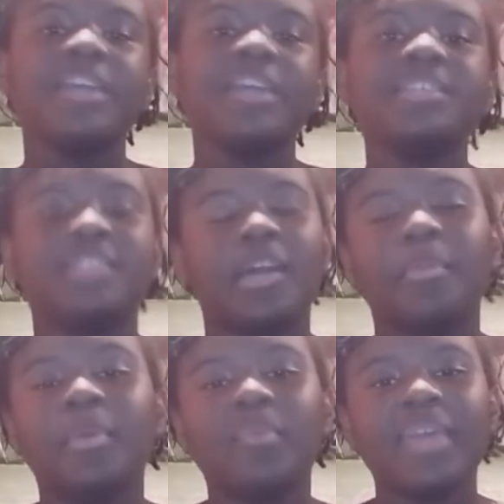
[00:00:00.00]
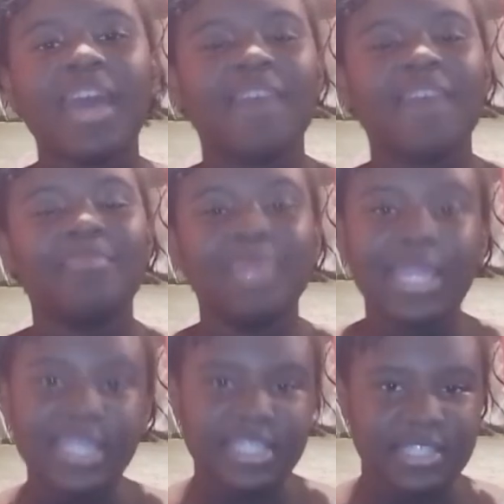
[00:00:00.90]
First up, we have
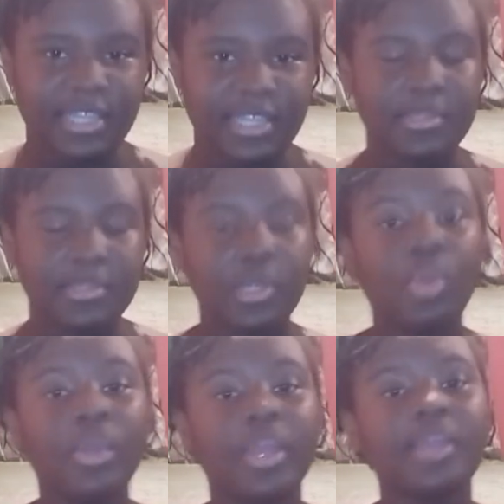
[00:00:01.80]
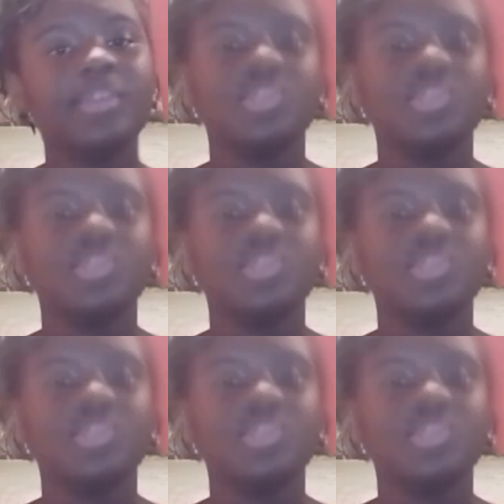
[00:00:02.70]
blending stumps or